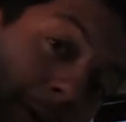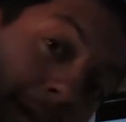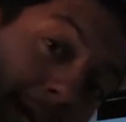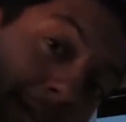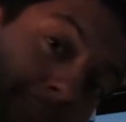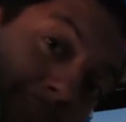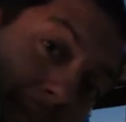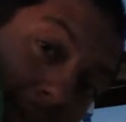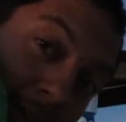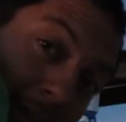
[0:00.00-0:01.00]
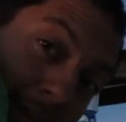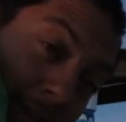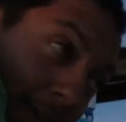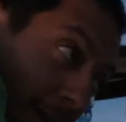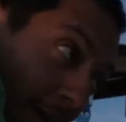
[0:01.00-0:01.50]
way,
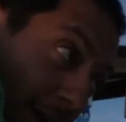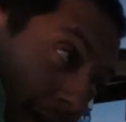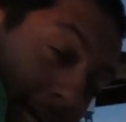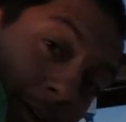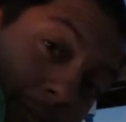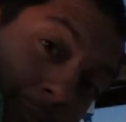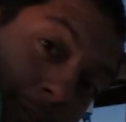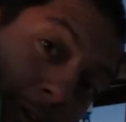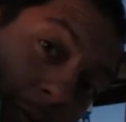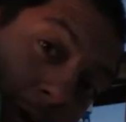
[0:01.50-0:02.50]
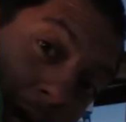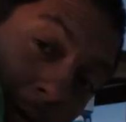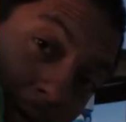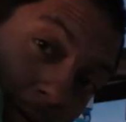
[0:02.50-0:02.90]
I can overflow it where I wanna